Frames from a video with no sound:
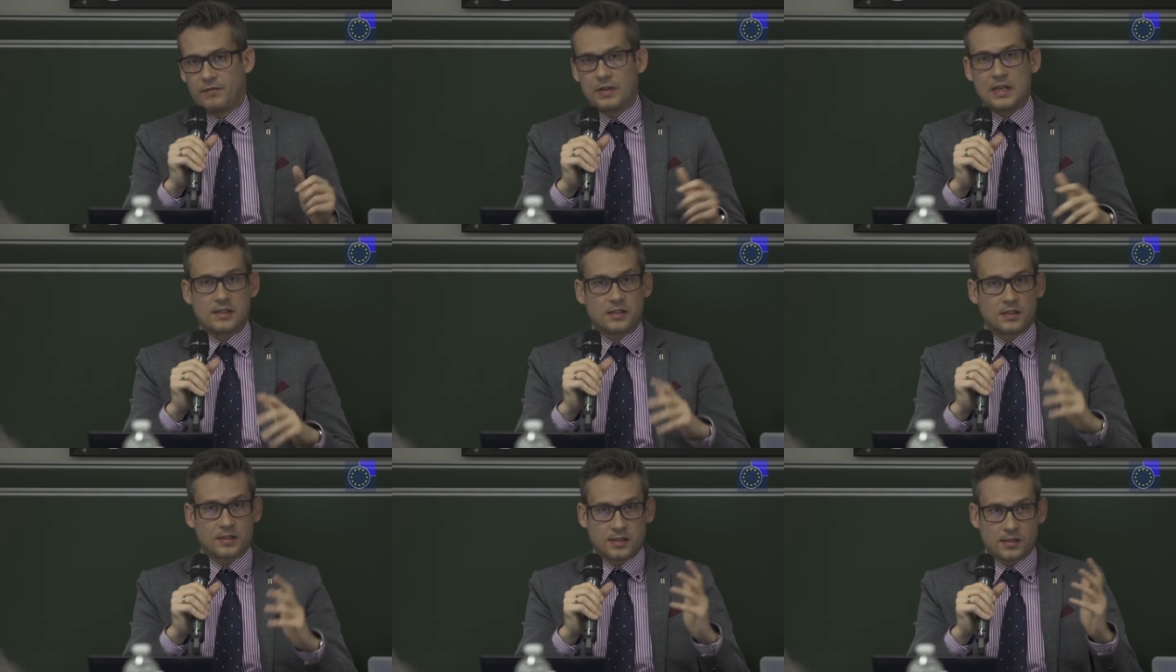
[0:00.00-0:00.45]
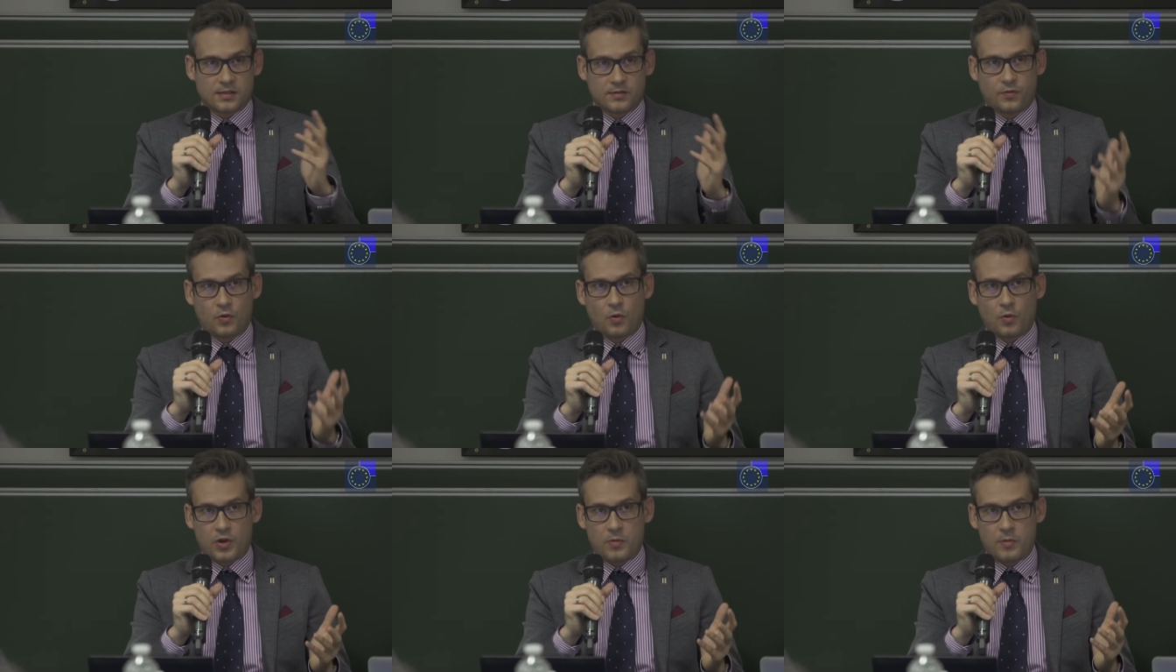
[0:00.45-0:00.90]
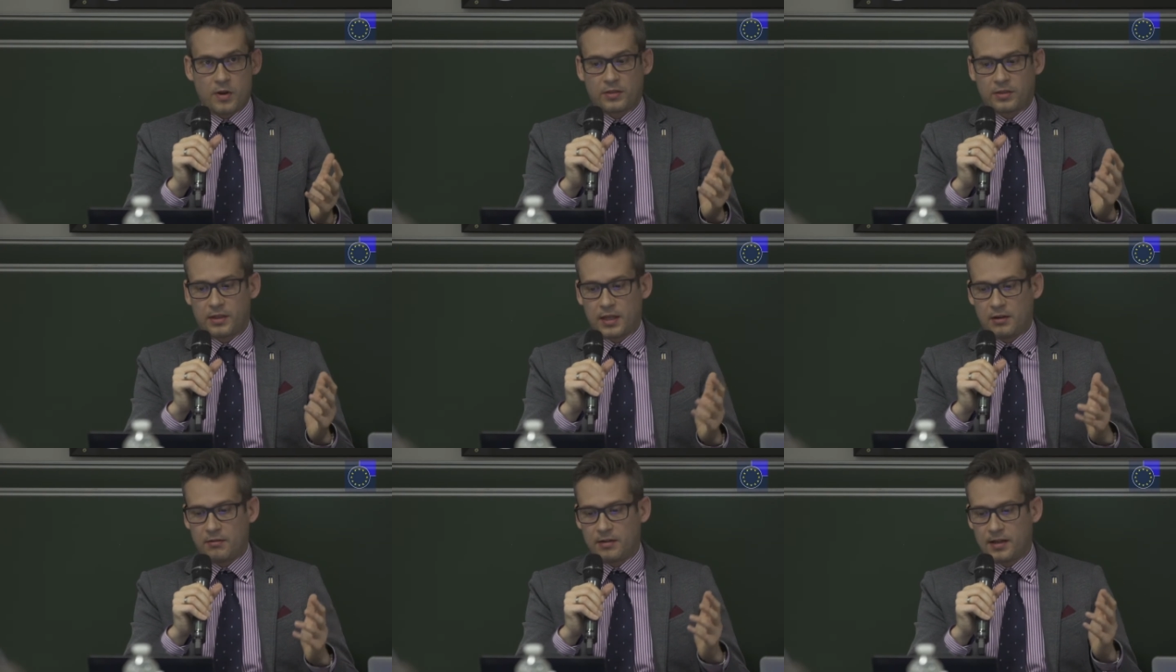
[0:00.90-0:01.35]
visas for
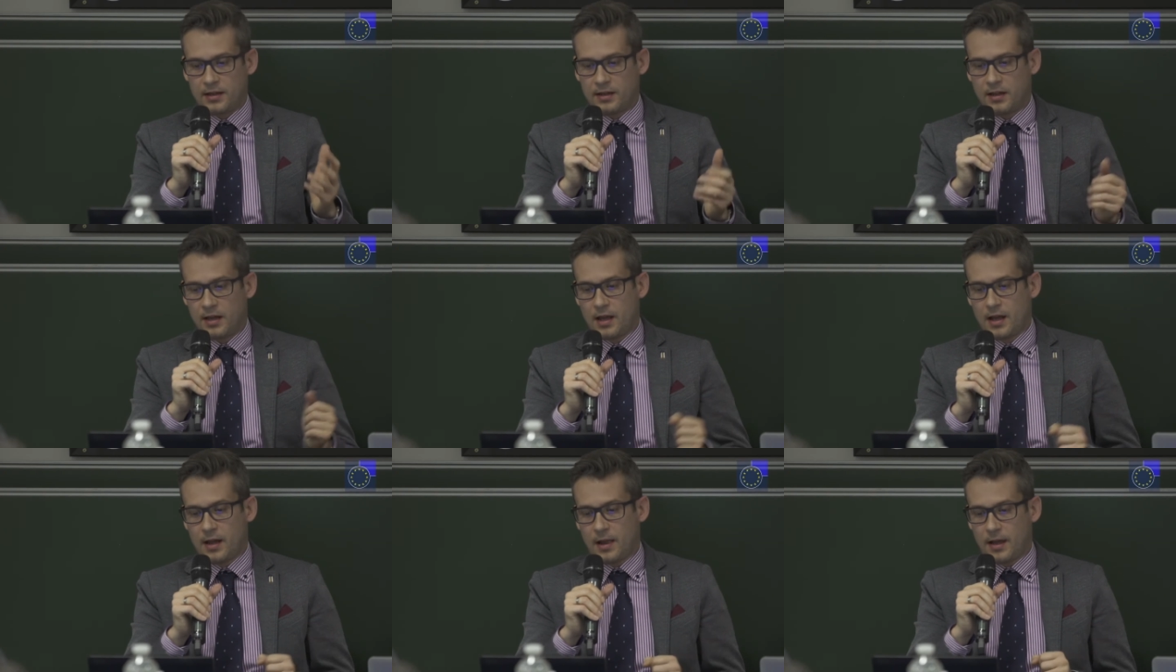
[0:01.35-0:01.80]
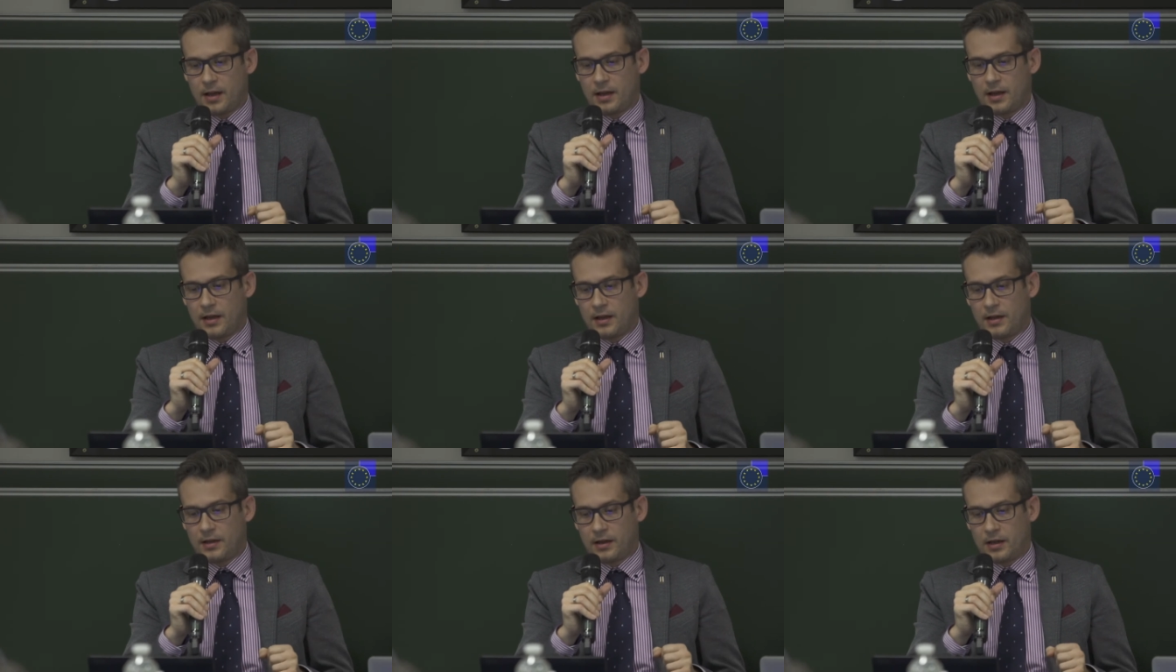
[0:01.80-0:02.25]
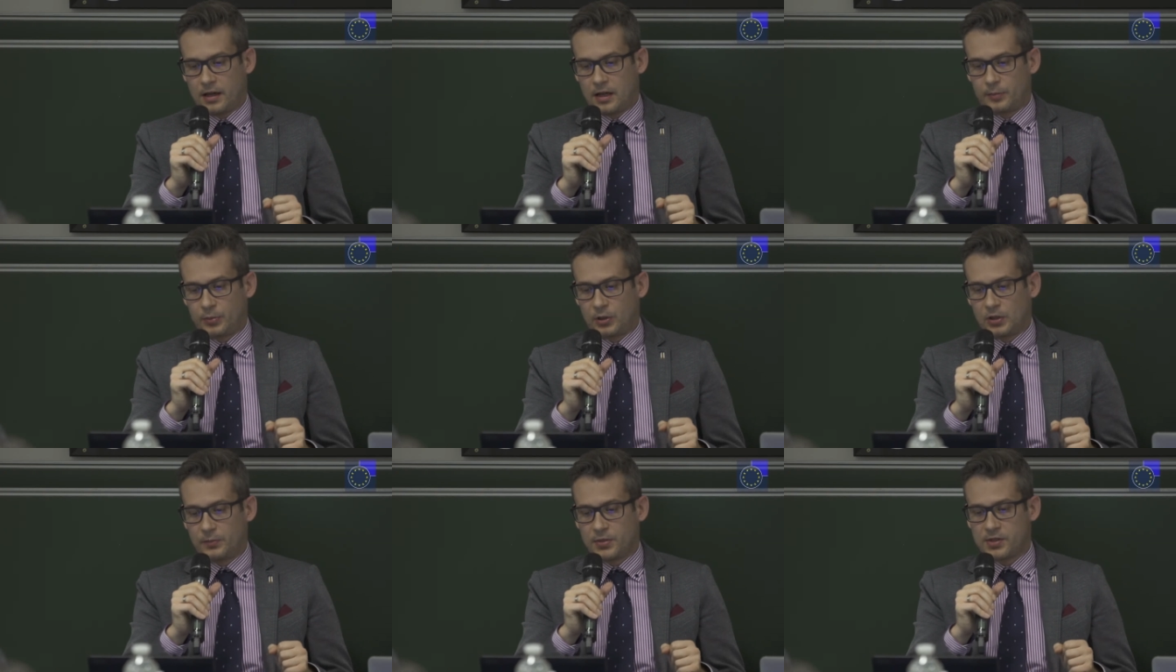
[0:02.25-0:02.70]
humanitarian
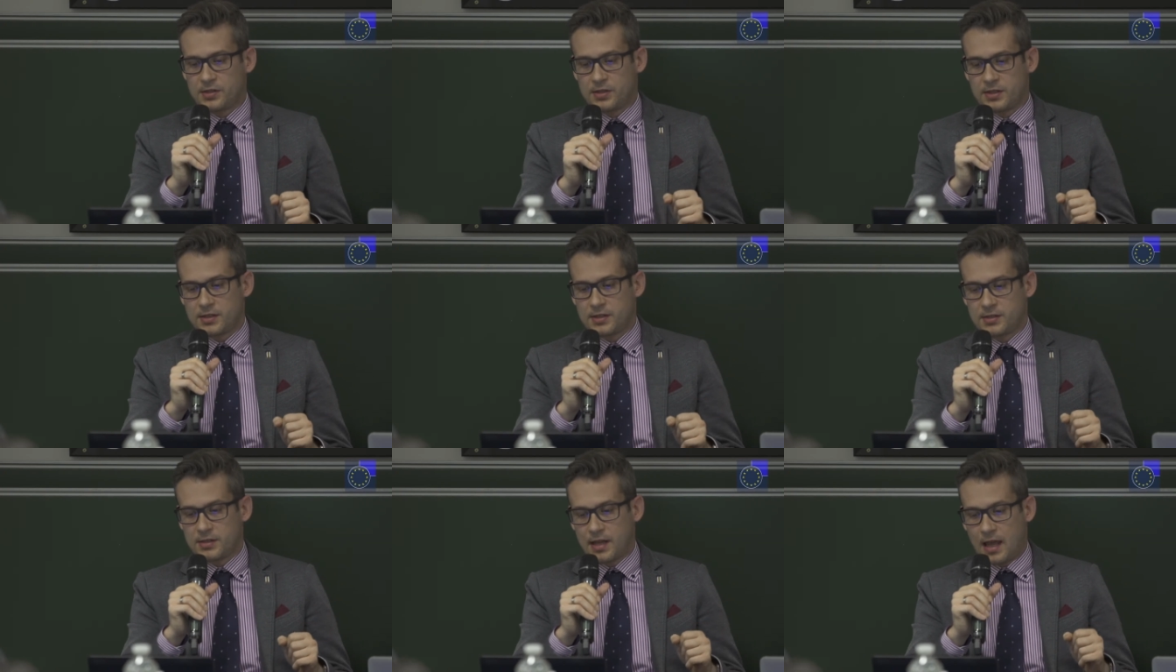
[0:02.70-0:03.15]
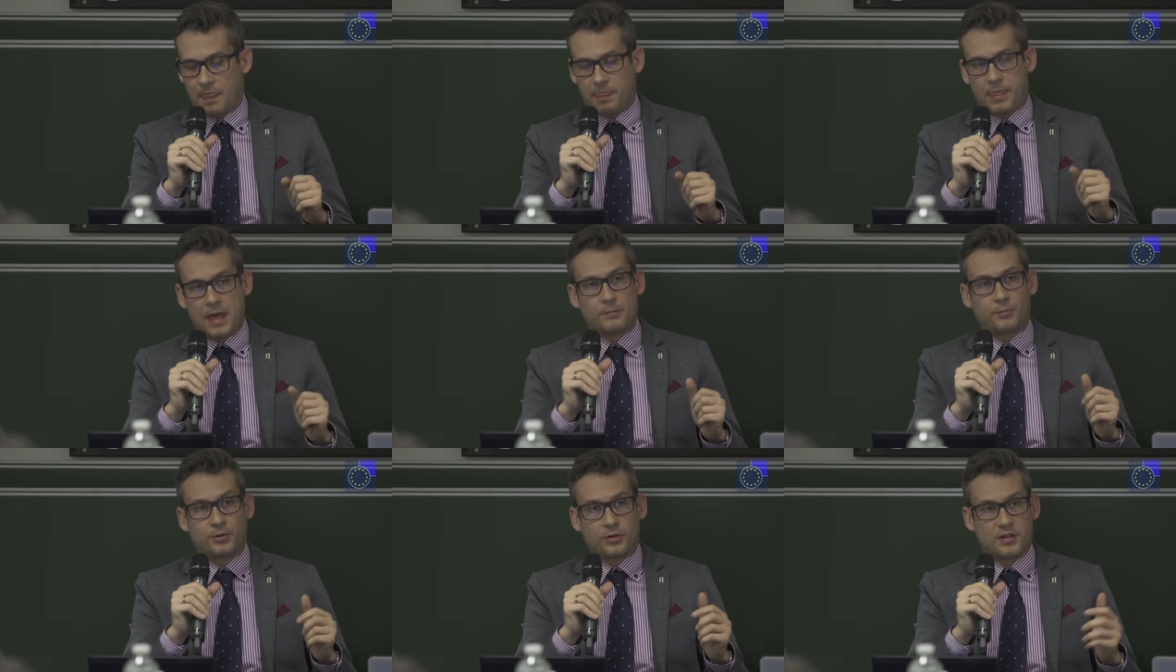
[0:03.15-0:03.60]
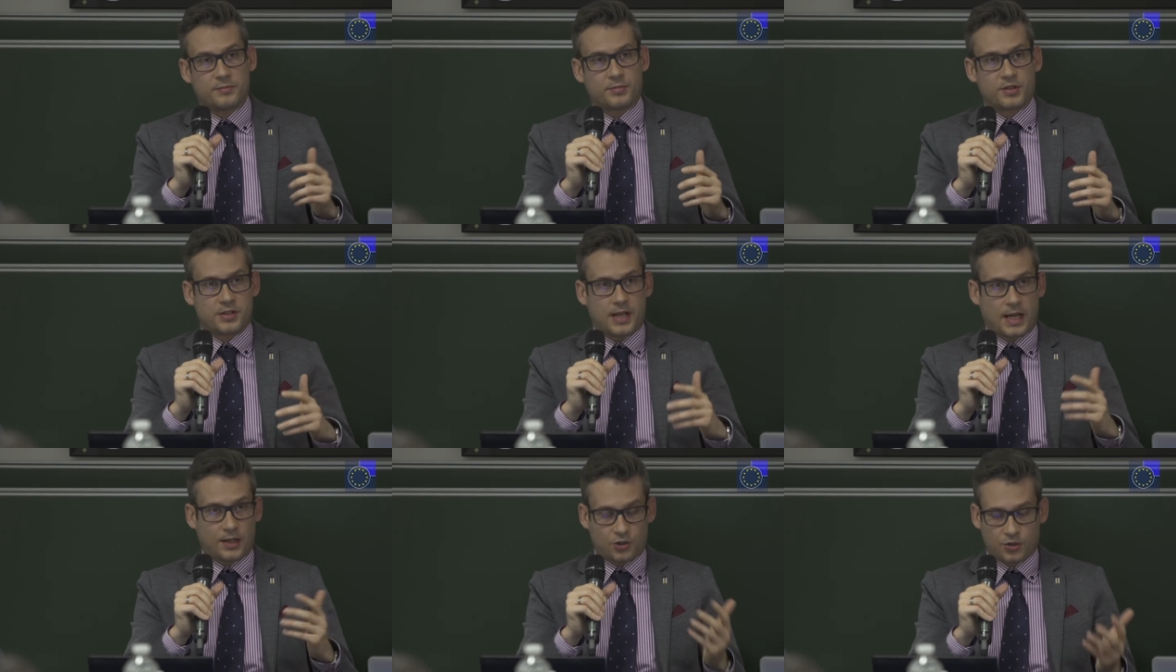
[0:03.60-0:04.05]
purposes, and temporary
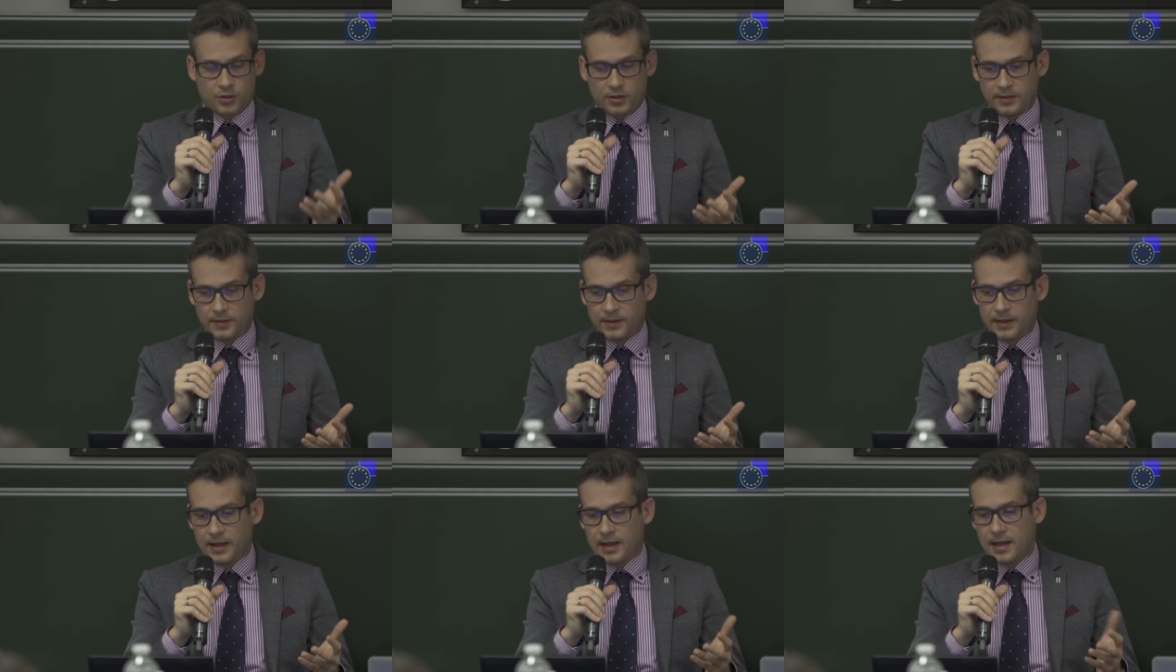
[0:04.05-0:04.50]
protection.